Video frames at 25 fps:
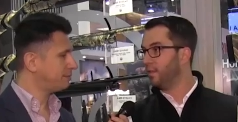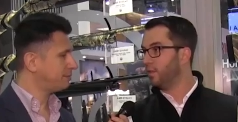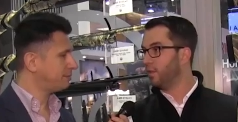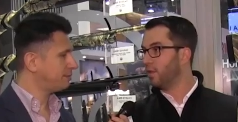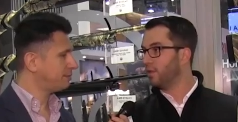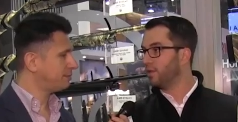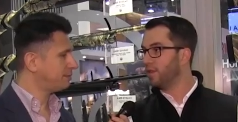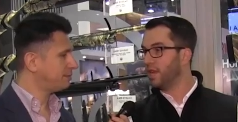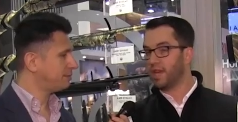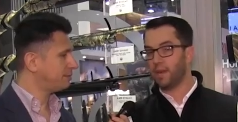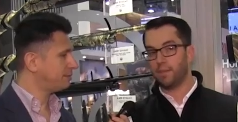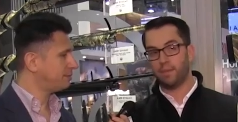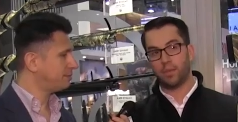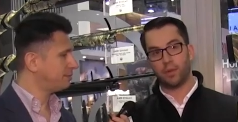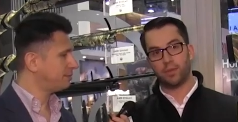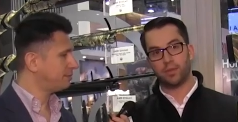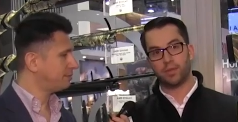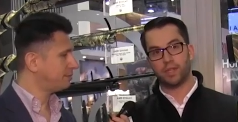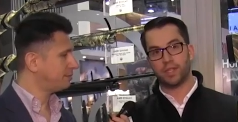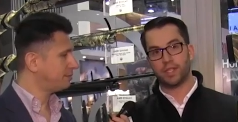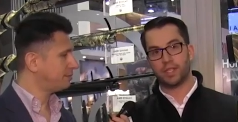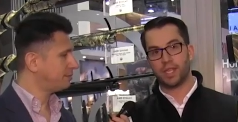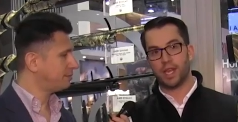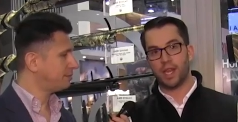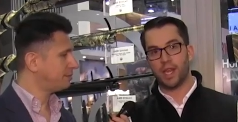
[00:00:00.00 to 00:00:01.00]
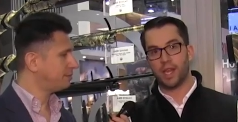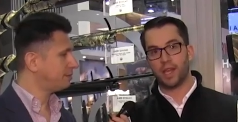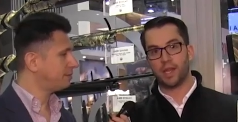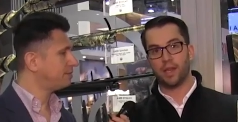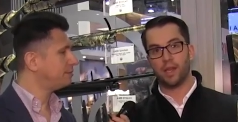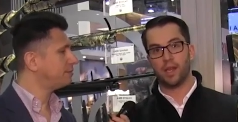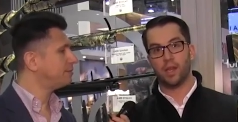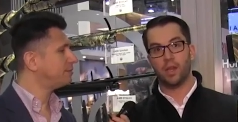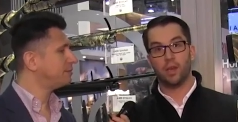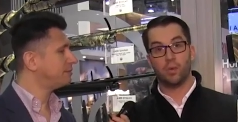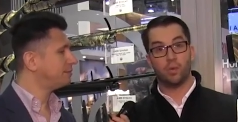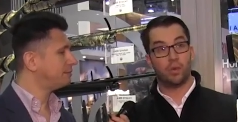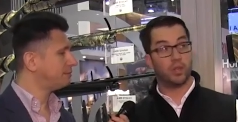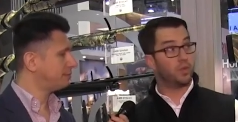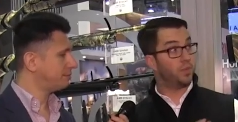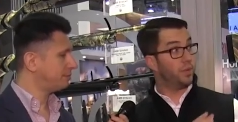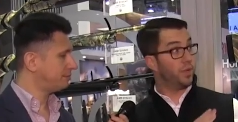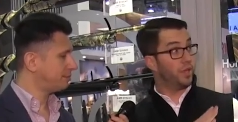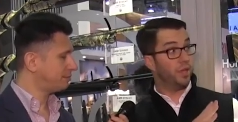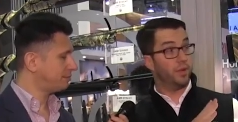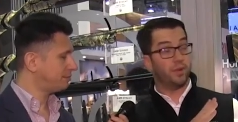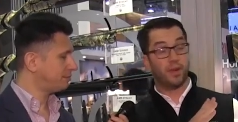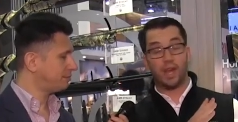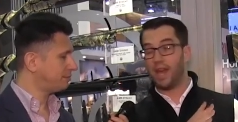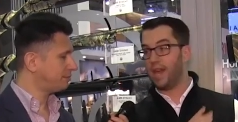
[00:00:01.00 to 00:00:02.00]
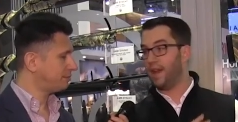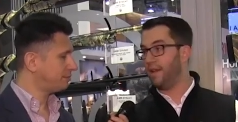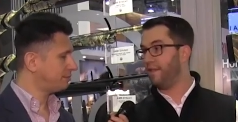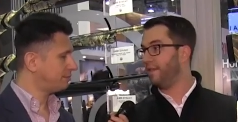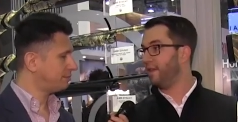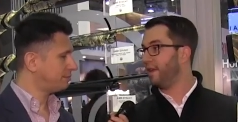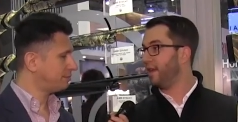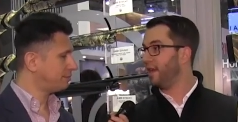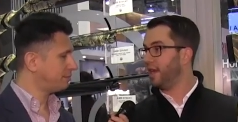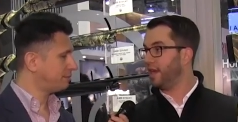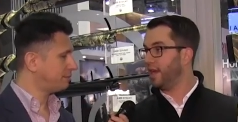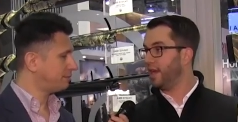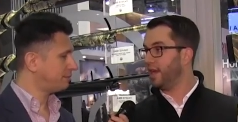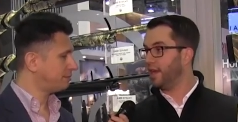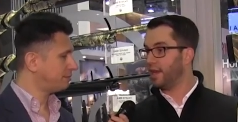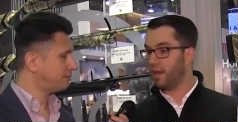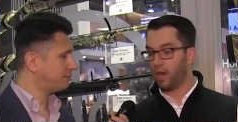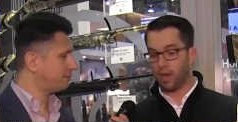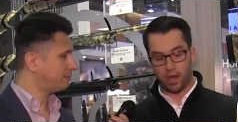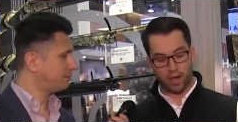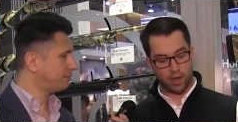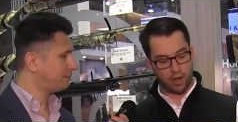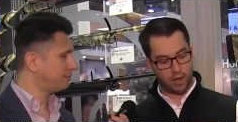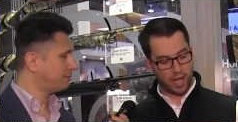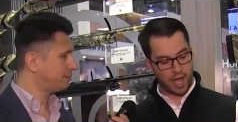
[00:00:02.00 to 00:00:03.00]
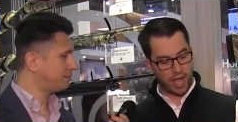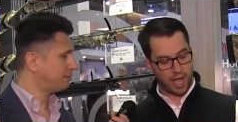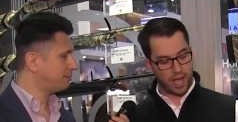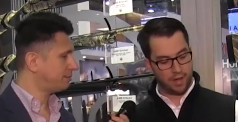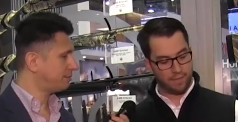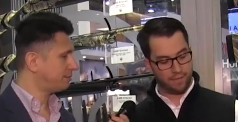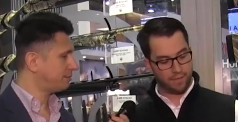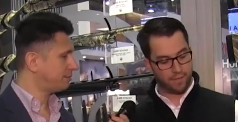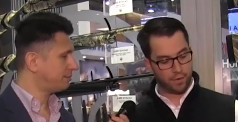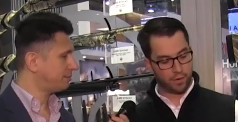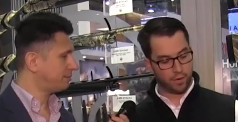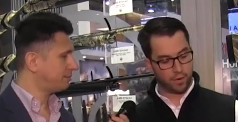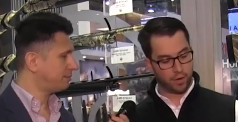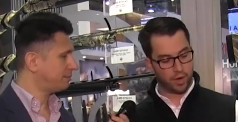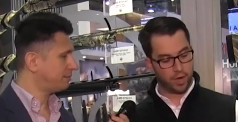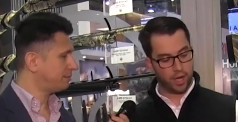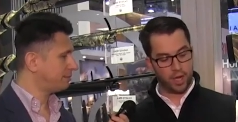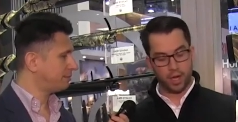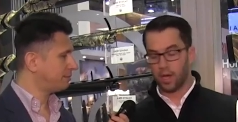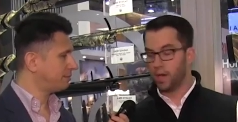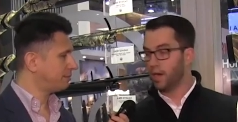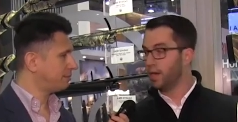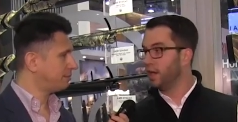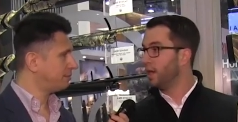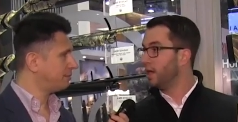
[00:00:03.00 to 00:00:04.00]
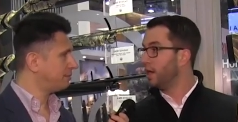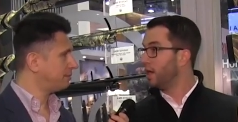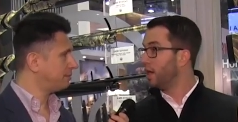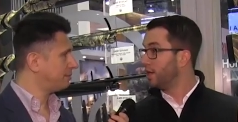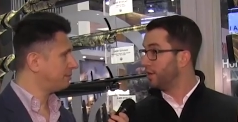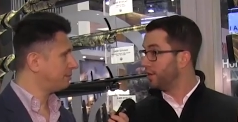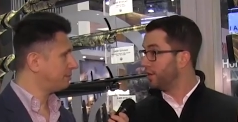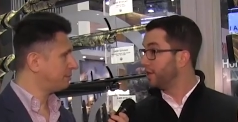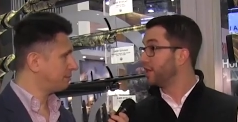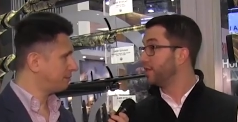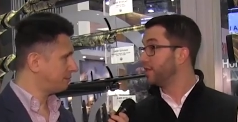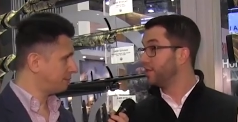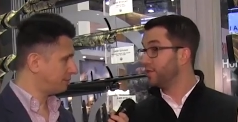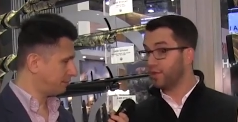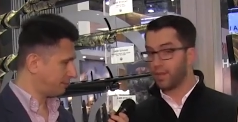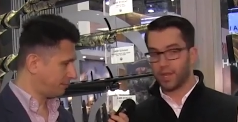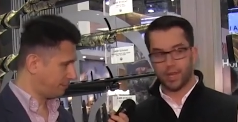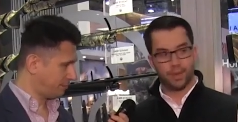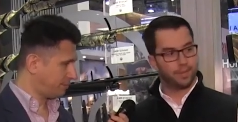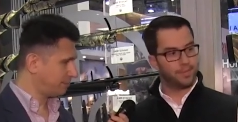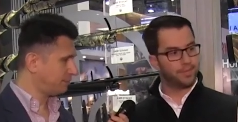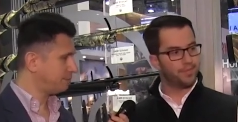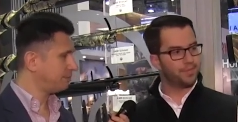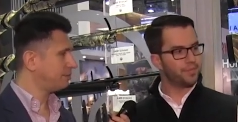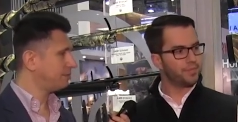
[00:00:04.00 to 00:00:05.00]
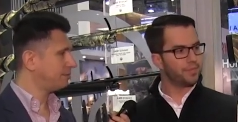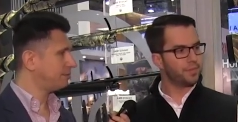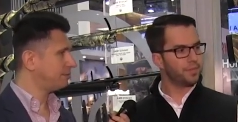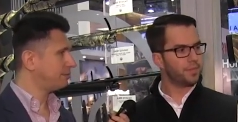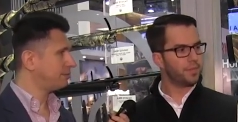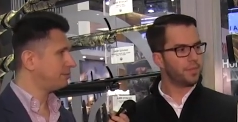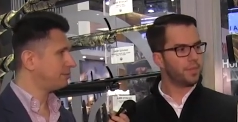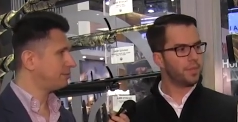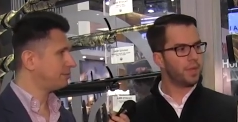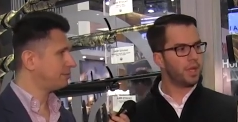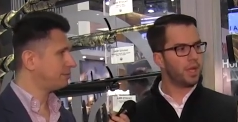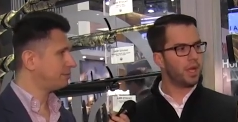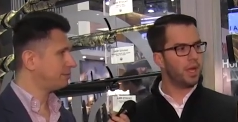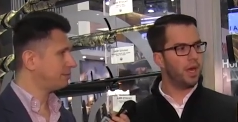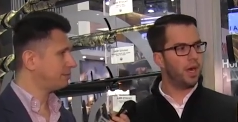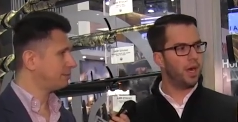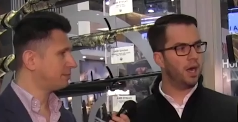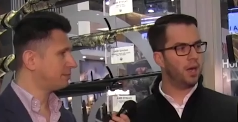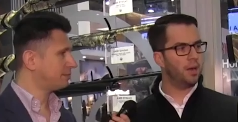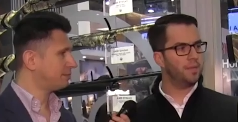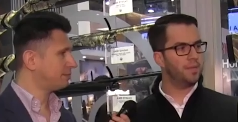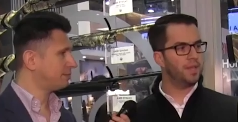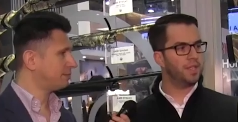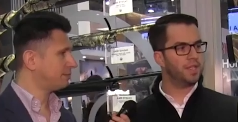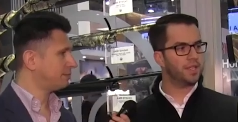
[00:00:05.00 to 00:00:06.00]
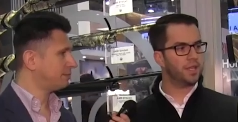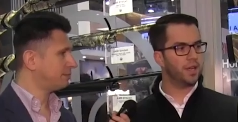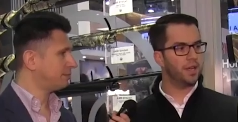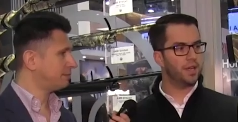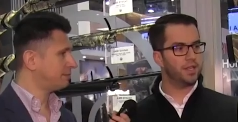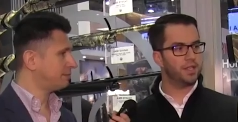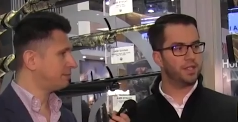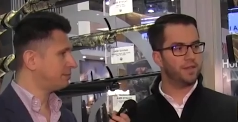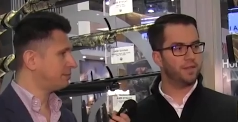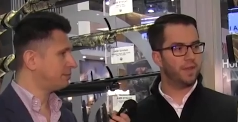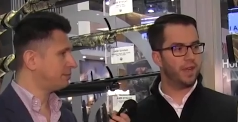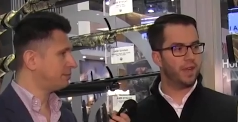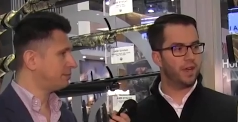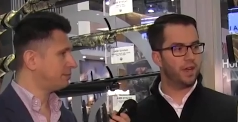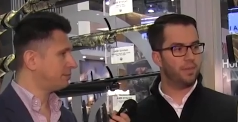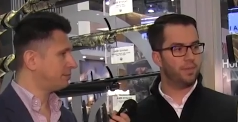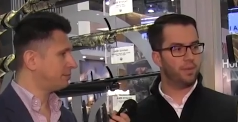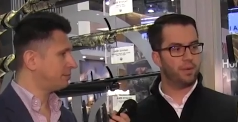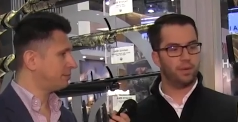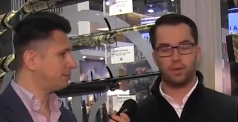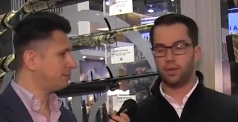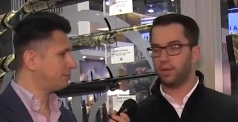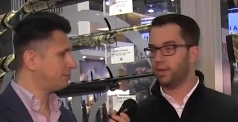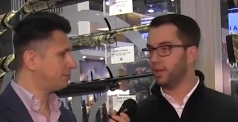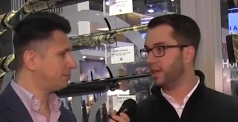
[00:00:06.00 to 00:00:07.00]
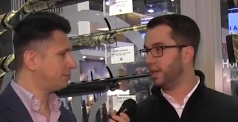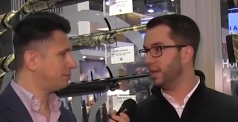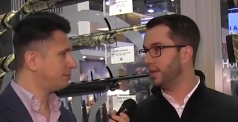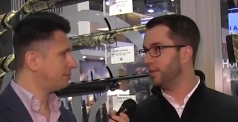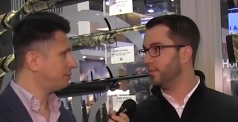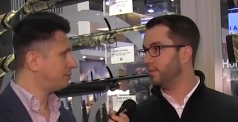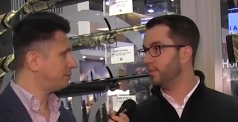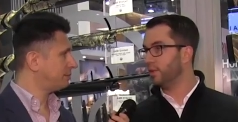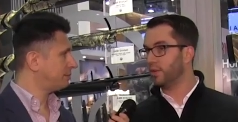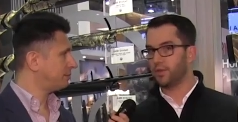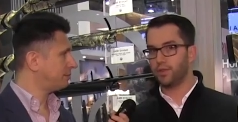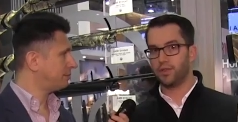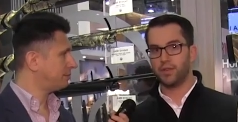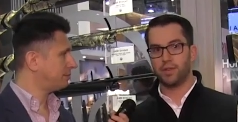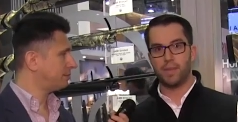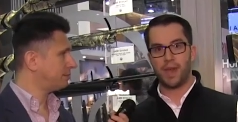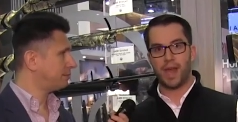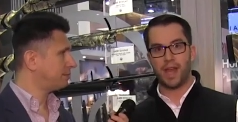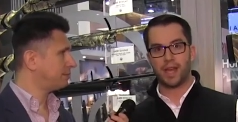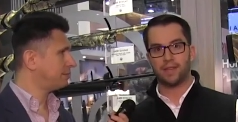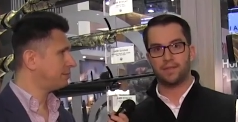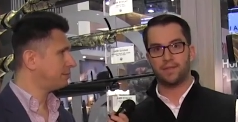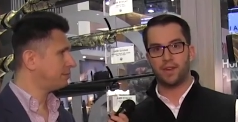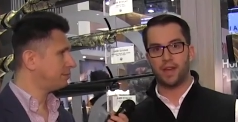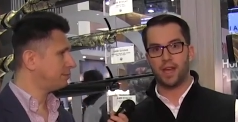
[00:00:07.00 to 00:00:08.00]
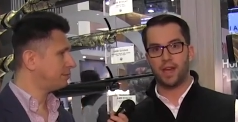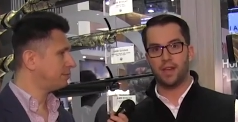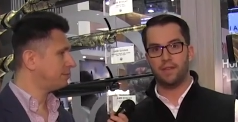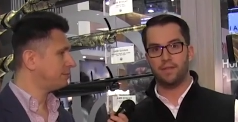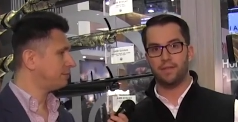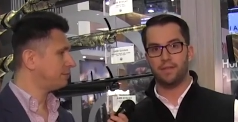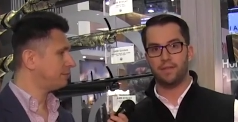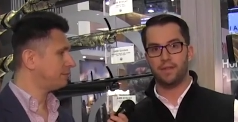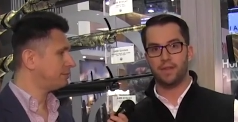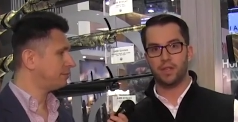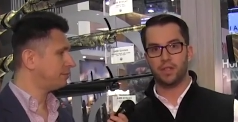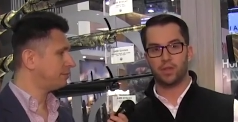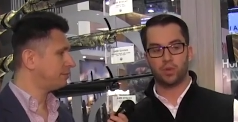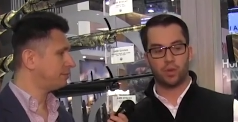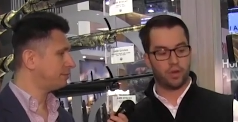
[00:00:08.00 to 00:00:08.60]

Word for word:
Speaker 1: the rotating bolt design, which we do have in our A400 Xtreme. Um, this gun is available in Realtree Max 5, a